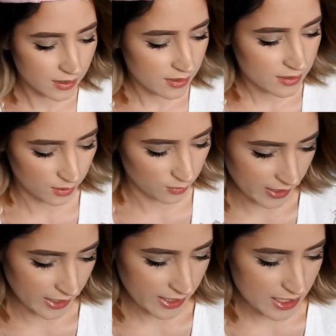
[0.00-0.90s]
So
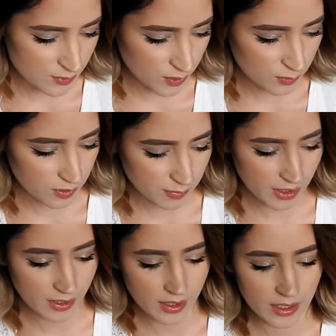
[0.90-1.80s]
next one would
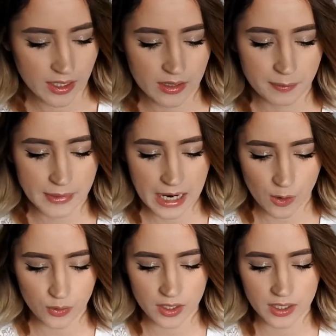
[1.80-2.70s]
be another powder,